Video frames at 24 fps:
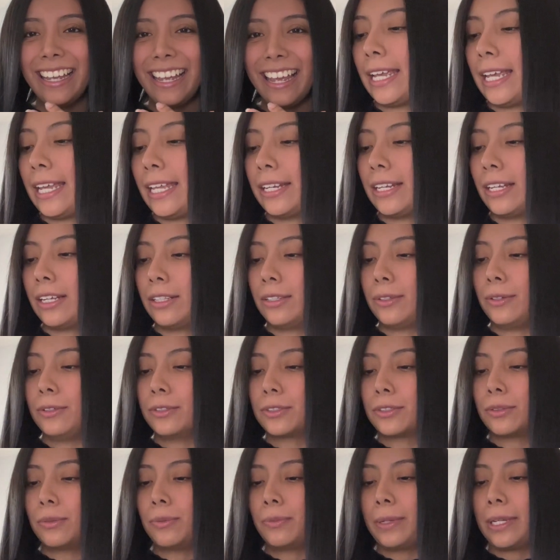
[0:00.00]
And I'll
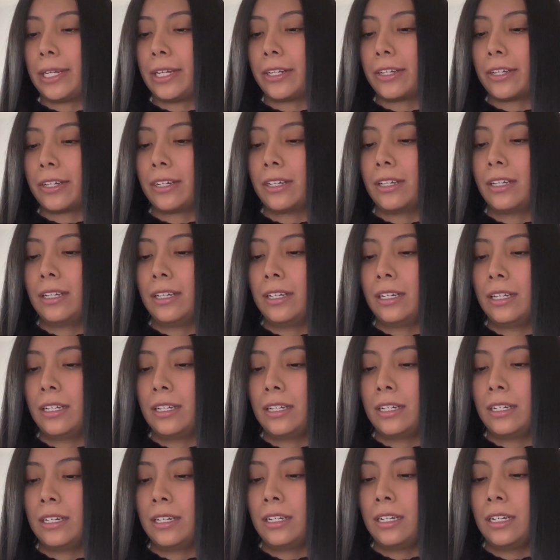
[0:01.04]
also wear
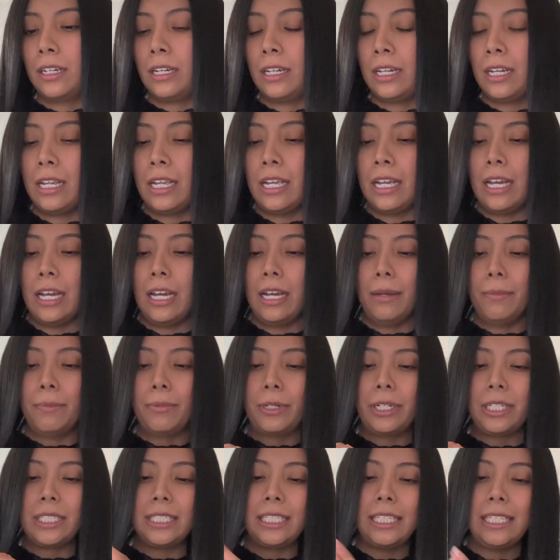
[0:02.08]
a
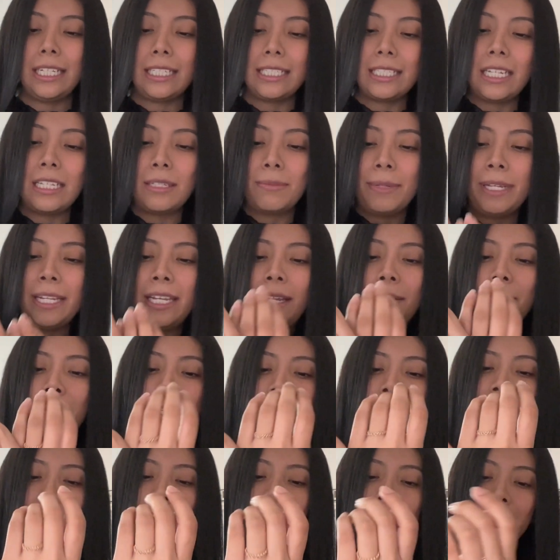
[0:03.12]
bracelet that says my name on
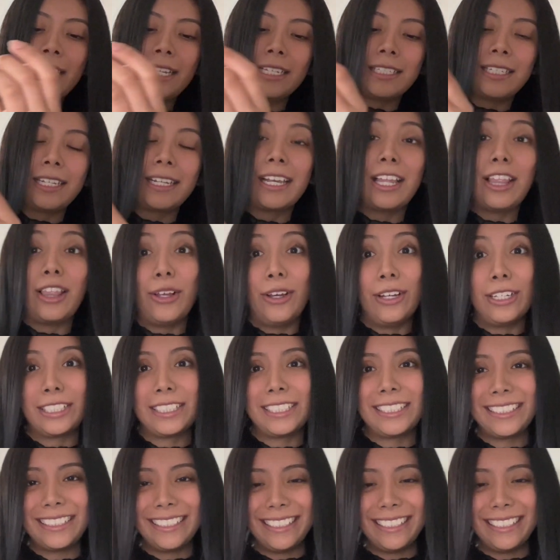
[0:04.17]
it in case I get lost.